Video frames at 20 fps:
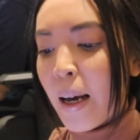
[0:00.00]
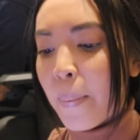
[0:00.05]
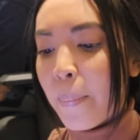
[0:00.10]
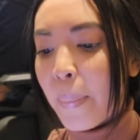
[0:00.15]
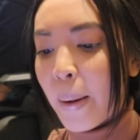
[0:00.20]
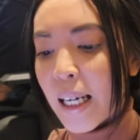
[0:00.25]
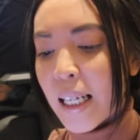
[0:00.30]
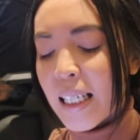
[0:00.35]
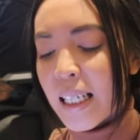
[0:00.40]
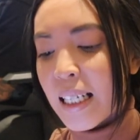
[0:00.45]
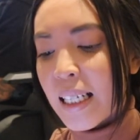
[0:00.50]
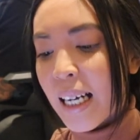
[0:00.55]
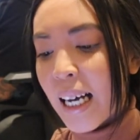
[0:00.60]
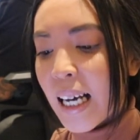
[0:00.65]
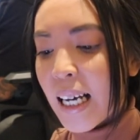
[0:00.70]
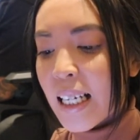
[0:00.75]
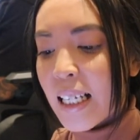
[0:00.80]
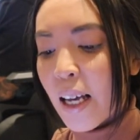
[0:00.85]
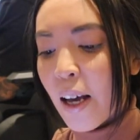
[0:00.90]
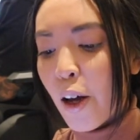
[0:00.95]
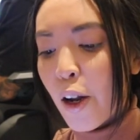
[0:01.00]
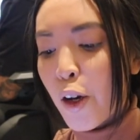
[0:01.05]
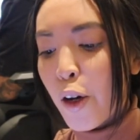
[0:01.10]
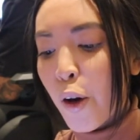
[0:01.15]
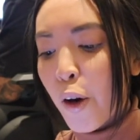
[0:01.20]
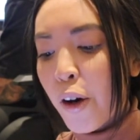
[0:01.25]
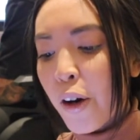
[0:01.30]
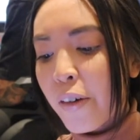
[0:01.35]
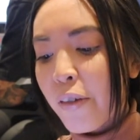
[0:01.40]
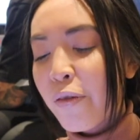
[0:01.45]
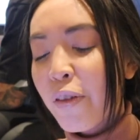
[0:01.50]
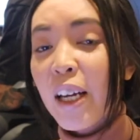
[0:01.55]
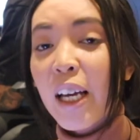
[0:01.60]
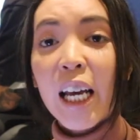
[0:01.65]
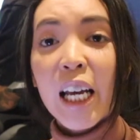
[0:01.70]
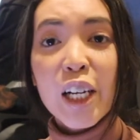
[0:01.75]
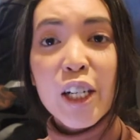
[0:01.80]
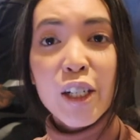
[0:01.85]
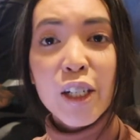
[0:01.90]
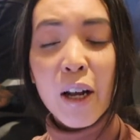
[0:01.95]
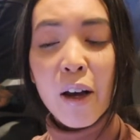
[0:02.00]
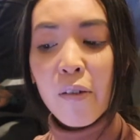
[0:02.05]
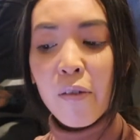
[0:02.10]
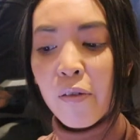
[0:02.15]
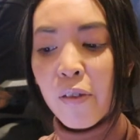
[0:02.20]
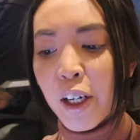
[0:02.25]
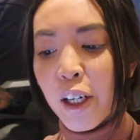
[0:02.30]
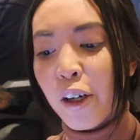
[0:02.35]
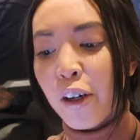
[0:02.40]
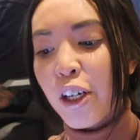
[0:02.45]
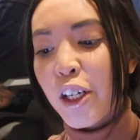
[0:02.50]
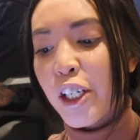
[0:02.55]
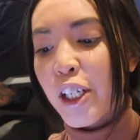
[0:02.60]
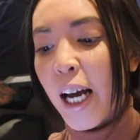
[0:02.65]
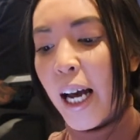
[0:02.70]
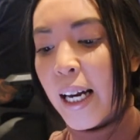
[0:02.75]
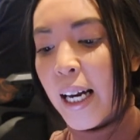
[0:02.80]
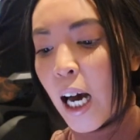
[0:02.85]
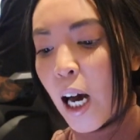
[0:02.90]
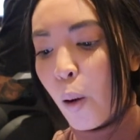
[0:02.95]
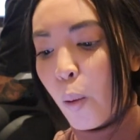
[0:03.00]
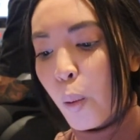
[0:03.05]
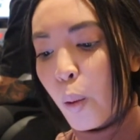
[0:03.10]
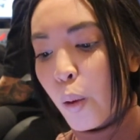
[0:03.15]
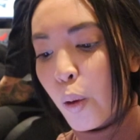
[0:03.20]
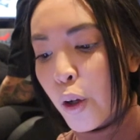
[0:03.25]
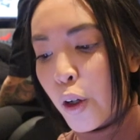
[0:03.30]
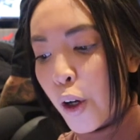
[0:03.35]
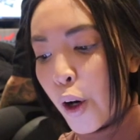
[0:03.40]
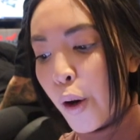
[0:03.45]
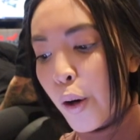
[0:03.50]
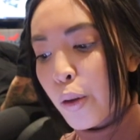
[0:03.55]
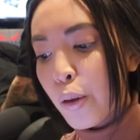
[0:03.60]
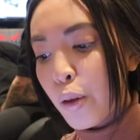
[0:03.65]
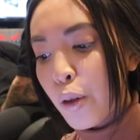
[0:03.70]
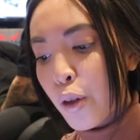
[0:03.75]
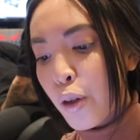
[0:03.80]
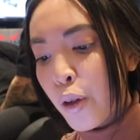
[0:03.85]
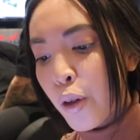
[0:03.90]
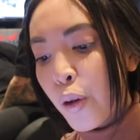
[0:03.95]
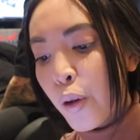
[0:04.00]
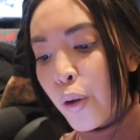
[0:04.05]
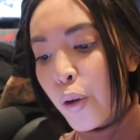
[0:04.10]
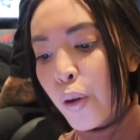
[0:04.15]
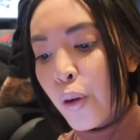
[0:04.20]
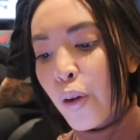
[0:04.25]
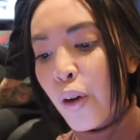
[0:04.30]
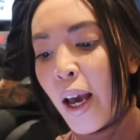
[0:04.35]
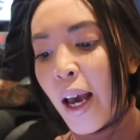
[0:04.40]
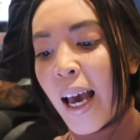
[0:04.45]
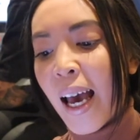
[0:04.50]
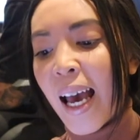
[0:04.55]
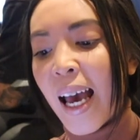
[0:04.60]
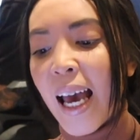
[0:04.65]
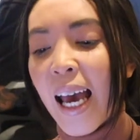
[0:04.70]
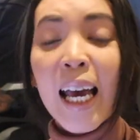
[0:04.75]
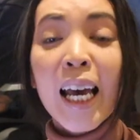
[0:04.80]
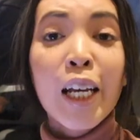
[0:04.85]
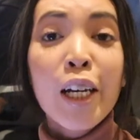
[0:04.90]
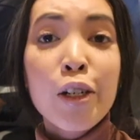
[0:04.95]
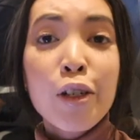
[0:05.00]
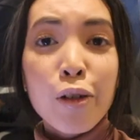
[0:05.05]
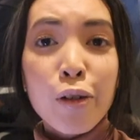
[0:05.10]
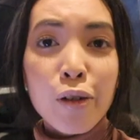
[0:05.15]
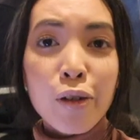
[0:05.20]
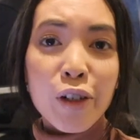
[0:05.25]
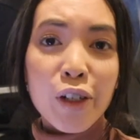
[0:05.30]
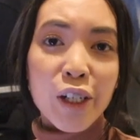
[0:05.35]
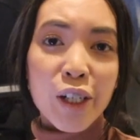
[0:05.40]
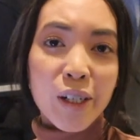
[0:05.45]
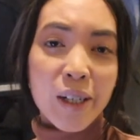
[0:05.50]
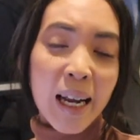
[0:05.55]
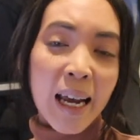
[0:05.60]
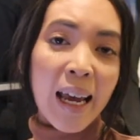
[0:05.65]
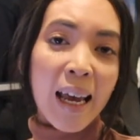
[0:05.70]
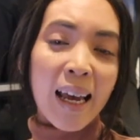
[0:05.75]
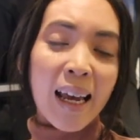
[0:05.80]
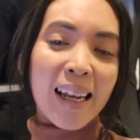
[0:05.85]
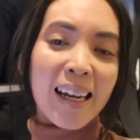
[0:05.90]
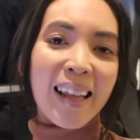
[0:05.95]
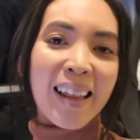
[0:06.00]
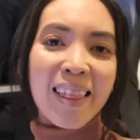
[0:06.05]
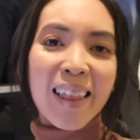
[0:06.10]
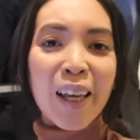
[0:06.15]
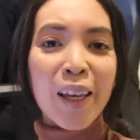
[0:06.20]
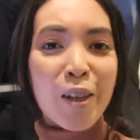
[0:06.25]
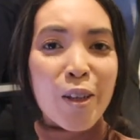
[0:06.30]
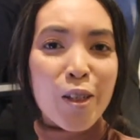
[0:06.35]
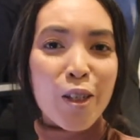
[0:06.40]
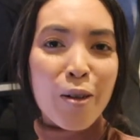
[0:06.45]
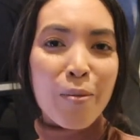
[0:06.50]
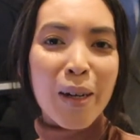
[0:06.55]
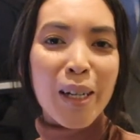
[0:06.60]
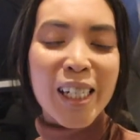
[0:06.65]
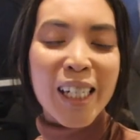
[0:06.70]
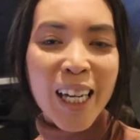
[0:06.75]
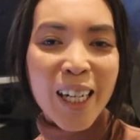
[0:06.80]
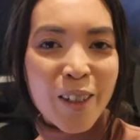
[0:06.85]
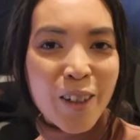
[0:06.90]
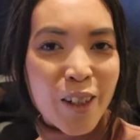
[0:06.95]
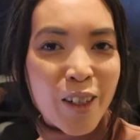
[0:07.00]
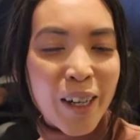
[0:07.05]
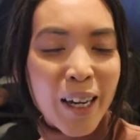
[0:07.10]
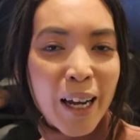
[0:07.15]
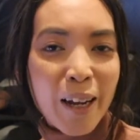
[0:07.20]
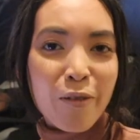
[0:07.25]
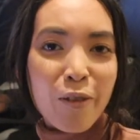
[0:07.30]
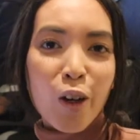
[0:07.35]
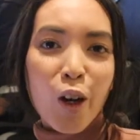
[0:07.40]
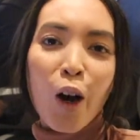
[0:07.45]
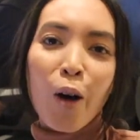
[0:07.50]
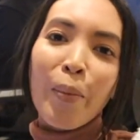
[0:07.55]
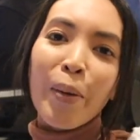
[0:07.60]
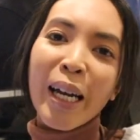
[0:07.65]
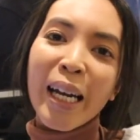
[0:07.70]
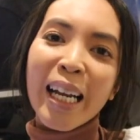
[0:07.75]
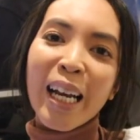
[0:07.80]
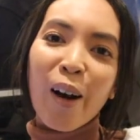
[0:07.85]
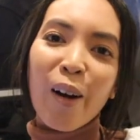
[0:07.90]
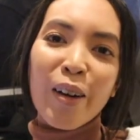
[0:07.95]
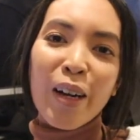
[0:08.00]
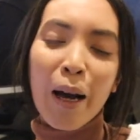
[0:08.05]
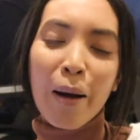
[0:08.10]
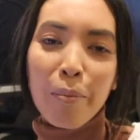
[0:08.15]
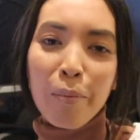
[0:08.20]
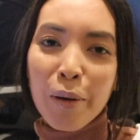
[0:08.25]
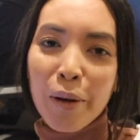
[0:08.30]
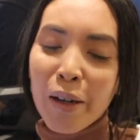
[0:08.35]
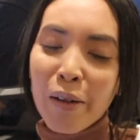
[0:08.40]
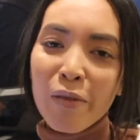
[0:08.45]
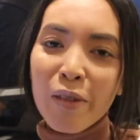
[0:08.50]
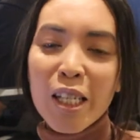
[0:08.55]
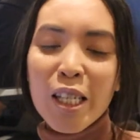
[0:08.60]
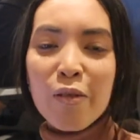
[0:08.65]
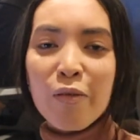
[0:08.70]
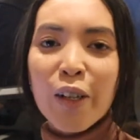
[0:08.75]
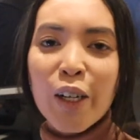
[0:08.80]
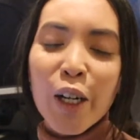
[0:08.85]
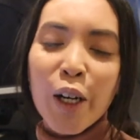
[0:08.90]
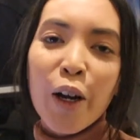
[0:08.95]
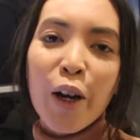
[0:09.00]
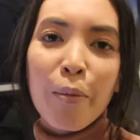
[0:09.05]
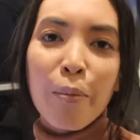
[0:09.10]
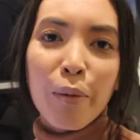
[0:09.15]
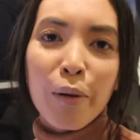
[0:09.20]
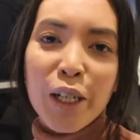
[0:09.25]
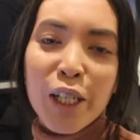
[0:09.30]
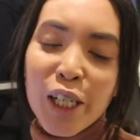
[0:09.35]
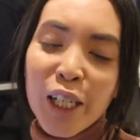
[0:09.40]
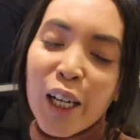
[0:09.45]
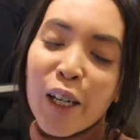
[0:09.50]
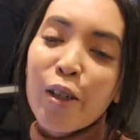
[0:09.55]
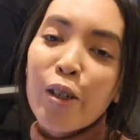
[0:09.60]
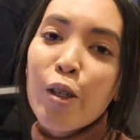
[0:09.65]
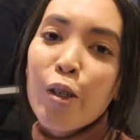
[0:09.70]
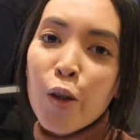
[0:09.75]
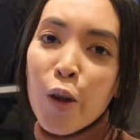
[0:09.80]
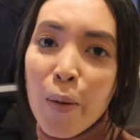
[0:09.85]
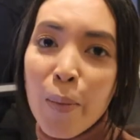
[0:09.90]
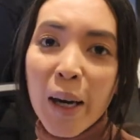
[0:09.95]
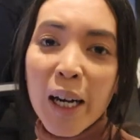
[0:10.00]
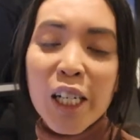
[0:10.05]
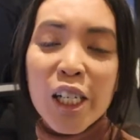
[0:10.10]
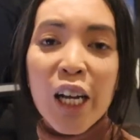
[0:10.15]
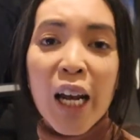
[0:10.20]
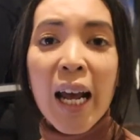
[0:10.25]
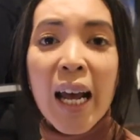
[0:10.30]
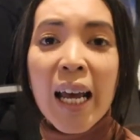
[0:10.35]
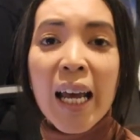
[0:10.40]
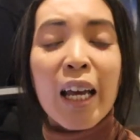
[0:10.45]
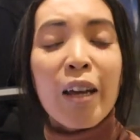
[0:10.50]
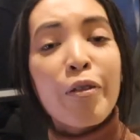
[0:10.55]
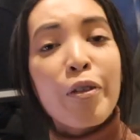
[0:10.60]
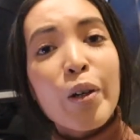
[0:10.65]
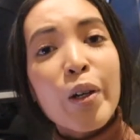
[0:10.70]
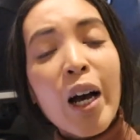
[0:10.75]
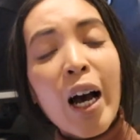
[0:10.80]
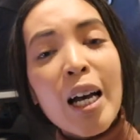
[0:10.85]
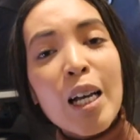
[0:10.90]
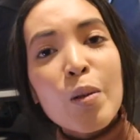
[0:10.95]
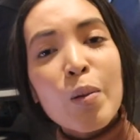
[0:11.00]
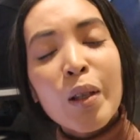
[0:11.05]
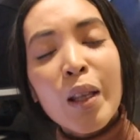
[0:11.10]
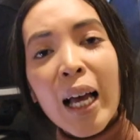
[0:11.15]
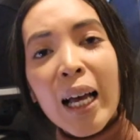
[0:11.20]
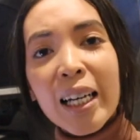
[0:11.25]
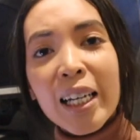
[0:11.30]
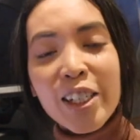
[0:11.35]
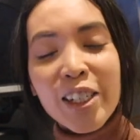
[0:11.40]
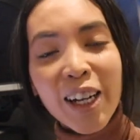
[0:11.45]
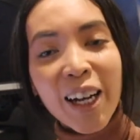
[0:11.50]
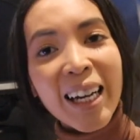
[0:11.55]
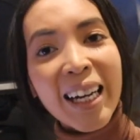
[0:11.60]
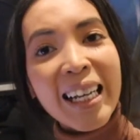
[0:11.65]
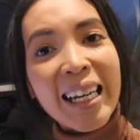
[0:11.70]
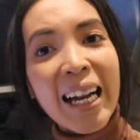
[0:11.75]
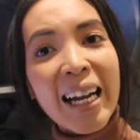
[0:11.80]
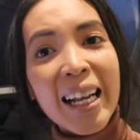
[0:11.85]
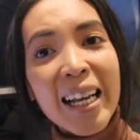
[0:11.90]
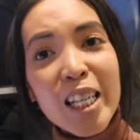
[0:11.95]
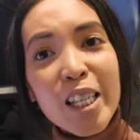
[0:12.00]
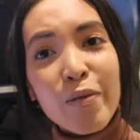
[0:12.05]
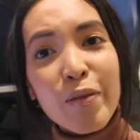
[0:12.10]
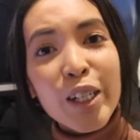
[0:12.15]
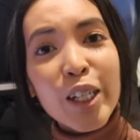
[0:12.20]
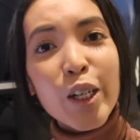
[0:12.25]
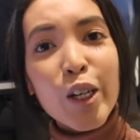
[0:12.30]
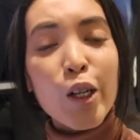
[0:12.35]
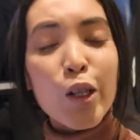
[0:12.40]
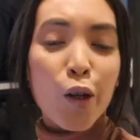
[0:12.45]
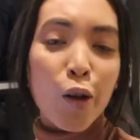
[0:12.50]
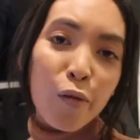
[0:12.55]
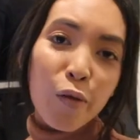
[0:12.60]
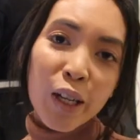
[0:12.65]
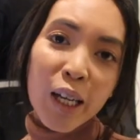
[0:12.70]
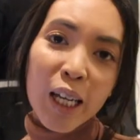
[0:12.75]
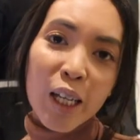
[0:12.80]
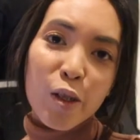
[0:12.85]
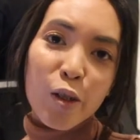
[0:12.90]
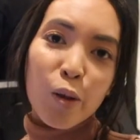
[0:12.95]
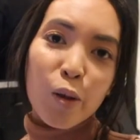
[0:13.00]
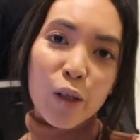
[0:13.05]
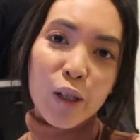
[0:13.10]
But today's notification video shout out will go to Andrew Chan. Thank you so much Andrew Chan for commenting on our previous video. I appreciate you so much. If you guys would like a shout out in our next video, don't forget to